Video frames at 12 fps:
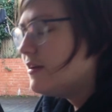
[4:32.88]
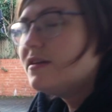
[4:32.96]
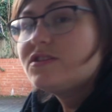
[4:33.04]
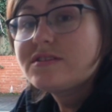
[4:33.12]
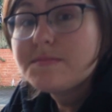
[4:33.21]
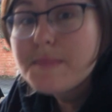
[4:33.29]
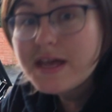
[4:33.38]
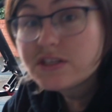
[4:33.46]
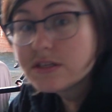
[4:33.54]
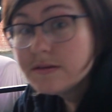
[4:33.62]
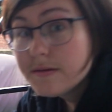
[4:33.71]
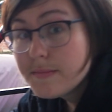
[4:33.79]
Just
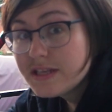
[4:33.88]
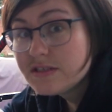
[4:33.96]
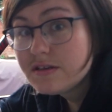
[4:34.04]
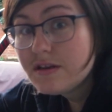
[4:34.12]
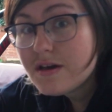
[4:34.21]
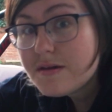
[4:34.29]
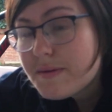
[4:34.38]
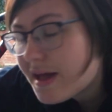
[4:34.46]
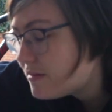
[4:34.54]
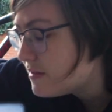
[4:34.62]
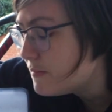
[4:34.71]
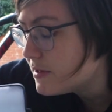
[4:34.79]
imagine an
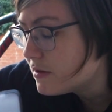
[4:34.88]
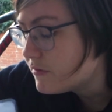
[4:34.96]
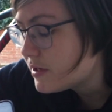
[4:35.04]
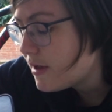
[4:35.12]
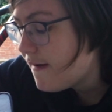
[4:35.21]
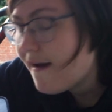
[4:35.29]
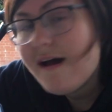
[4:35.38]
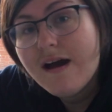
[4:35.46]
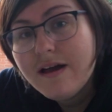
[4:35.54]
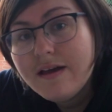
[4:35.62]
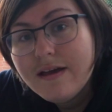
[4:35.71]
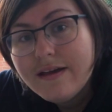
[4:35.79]
iPad's in the middle of it.
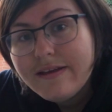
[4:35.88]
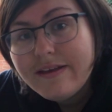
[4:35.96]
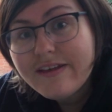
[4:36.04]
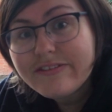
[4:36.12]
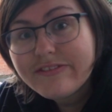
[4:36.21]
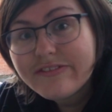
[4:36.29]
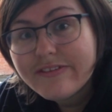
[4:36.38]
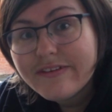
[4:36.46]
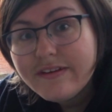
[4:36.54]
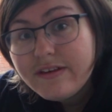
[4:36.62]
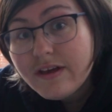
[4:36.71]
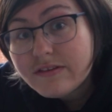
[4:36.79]
Yes,
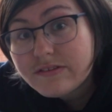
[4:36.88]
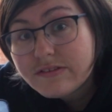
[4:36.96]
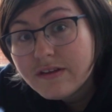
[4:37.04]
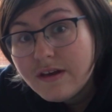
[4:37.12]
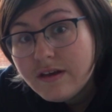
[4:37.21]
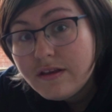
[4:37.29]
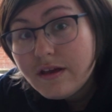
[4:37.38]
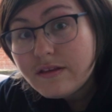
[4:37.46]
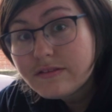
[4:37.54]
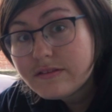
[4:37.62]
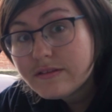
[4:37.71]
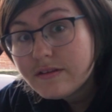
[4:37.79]
yes,
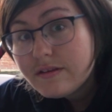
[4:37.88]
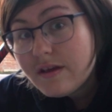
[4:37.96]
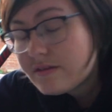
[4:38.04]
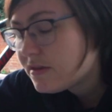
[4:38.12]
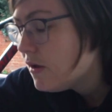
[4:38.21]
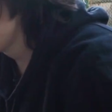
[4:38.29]
yes, yes.